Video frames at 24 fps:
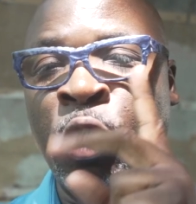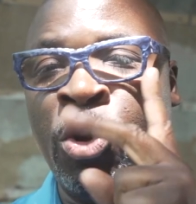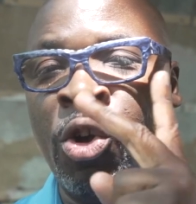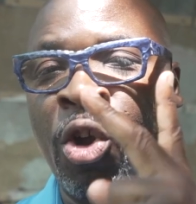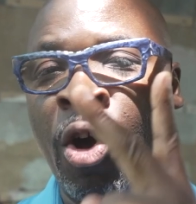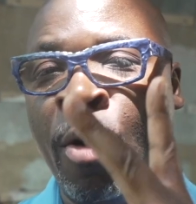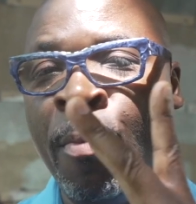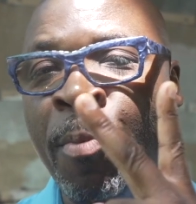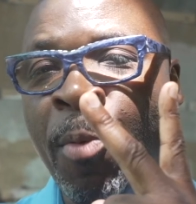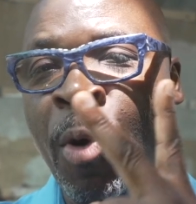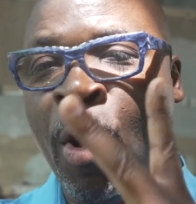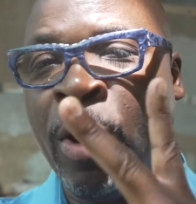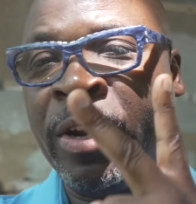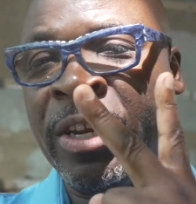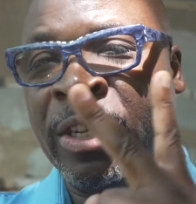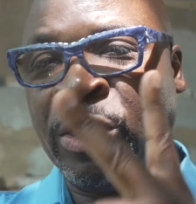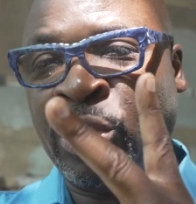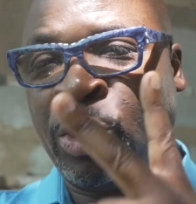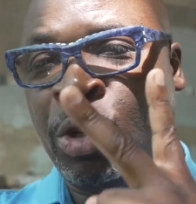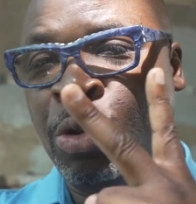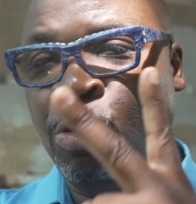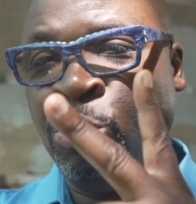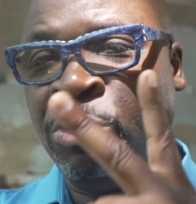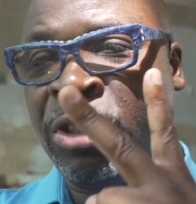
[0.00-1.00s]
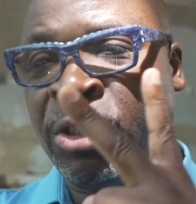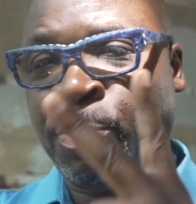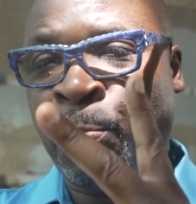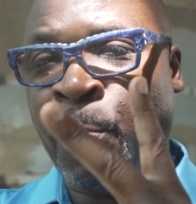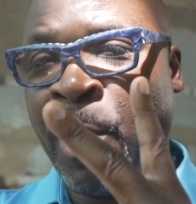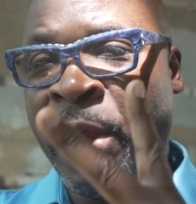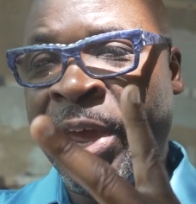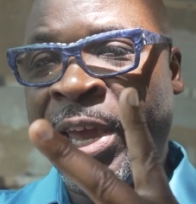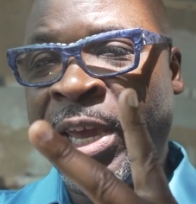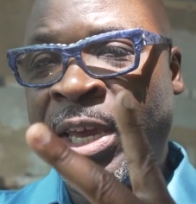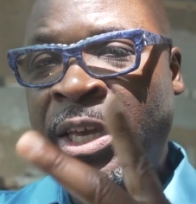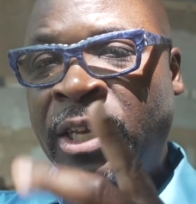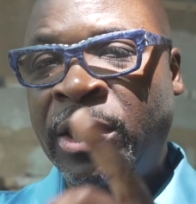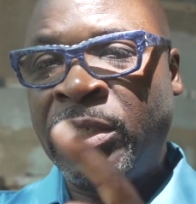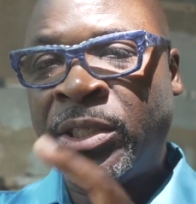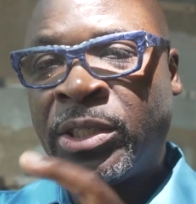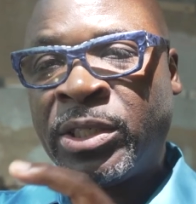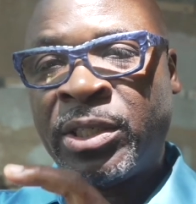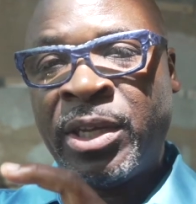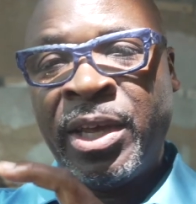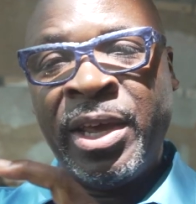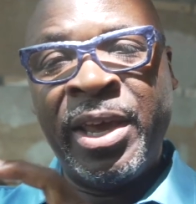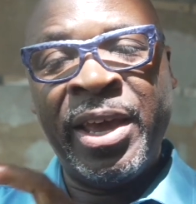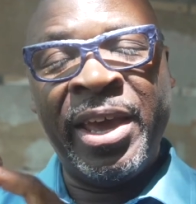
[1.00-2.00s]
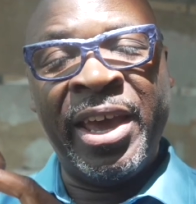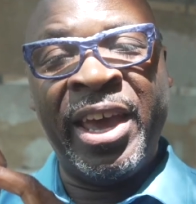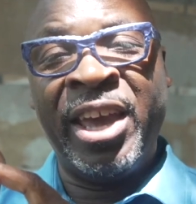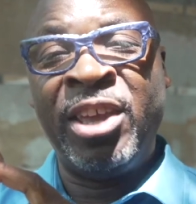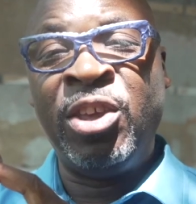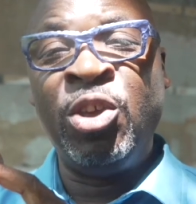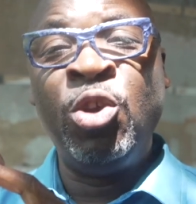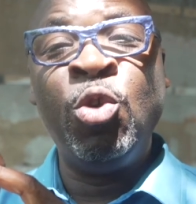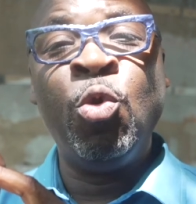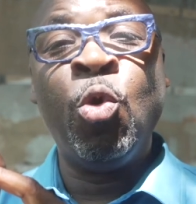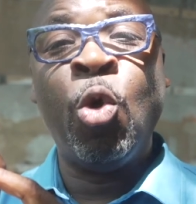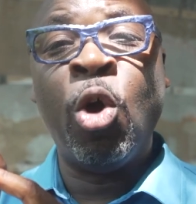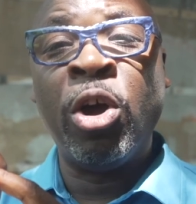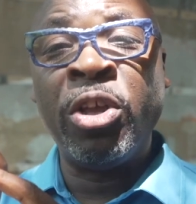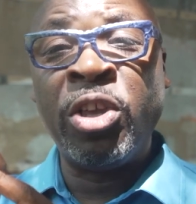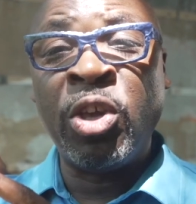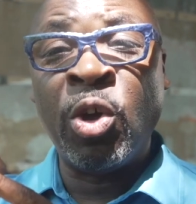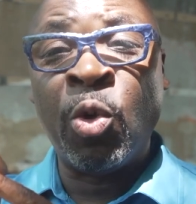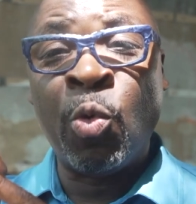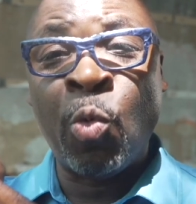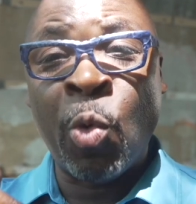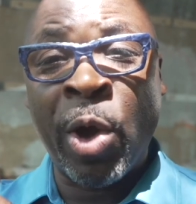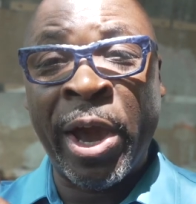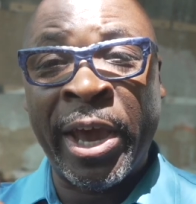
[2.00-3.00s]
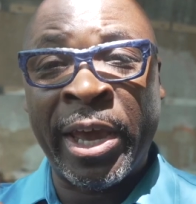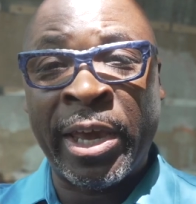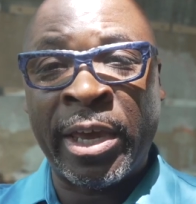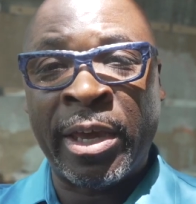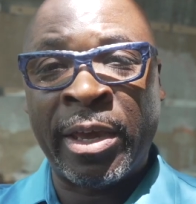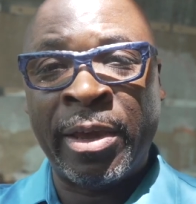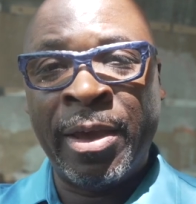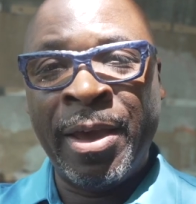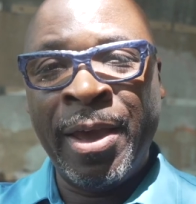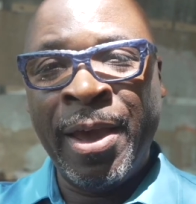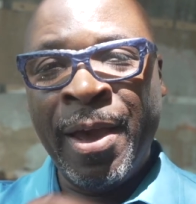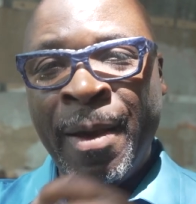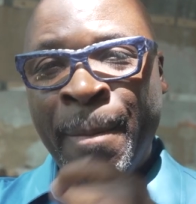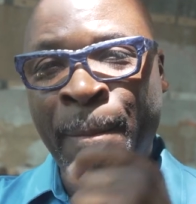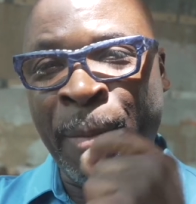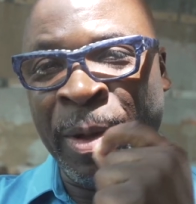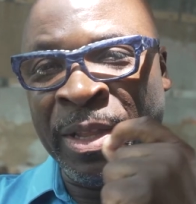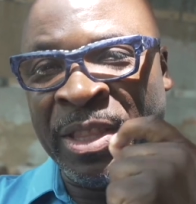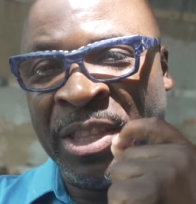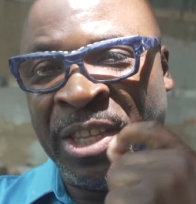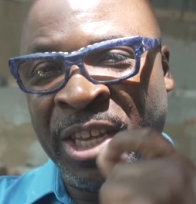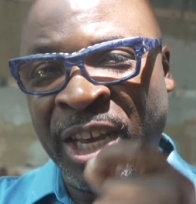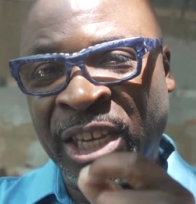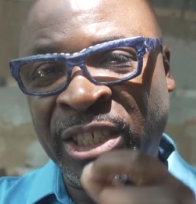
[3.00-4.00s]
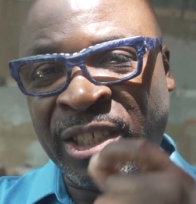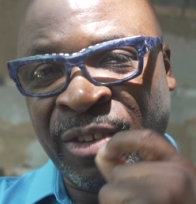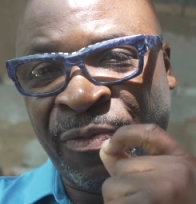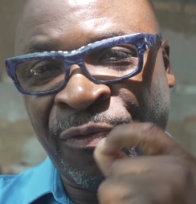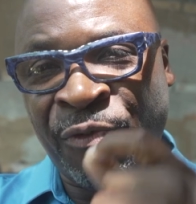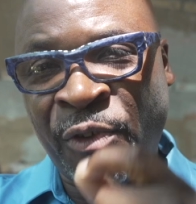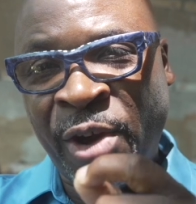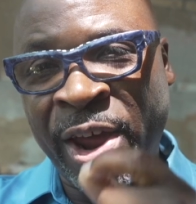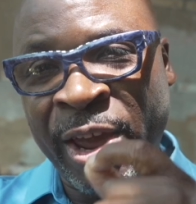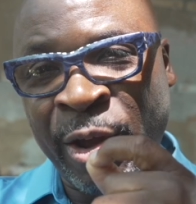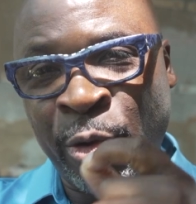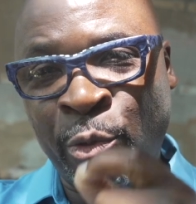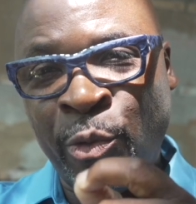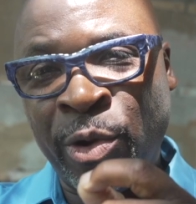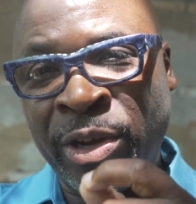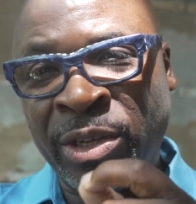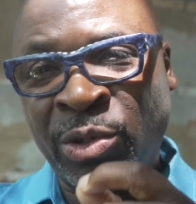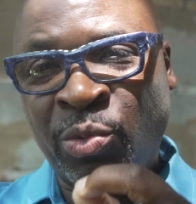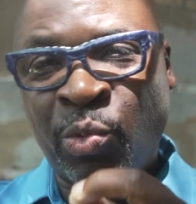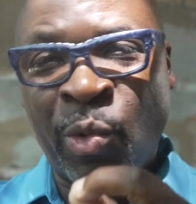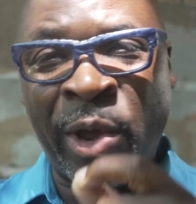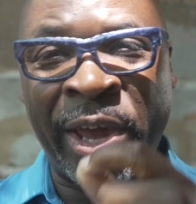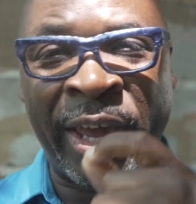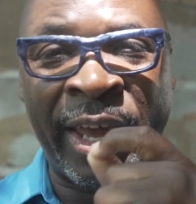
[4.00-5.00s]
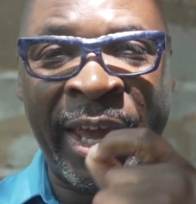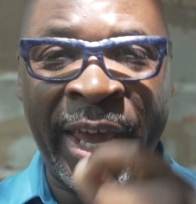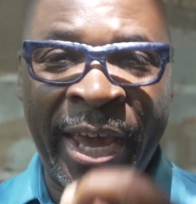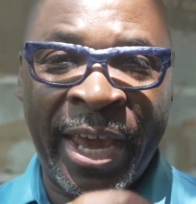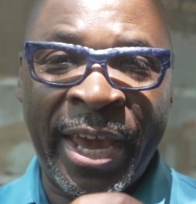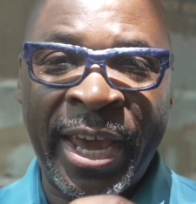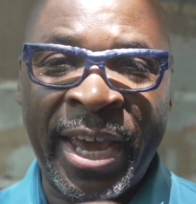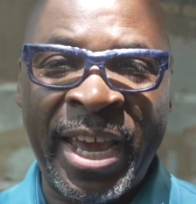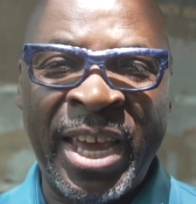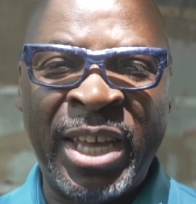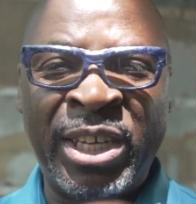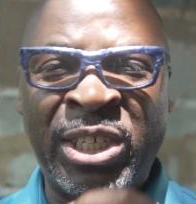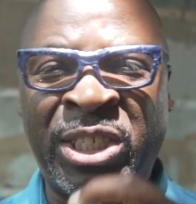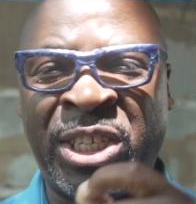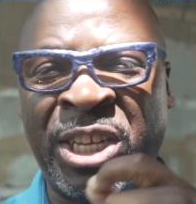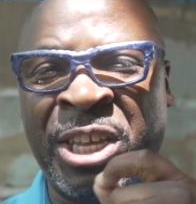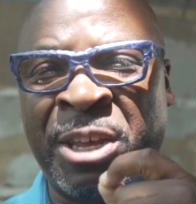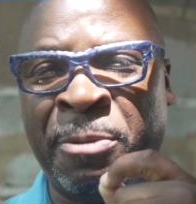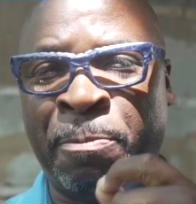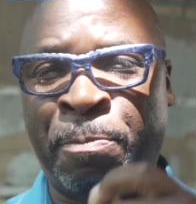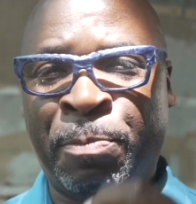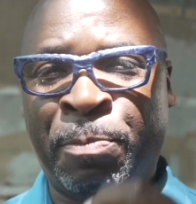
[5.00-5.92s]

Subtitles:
No more than 2 sprays and you on your way. But this fragrance right here is the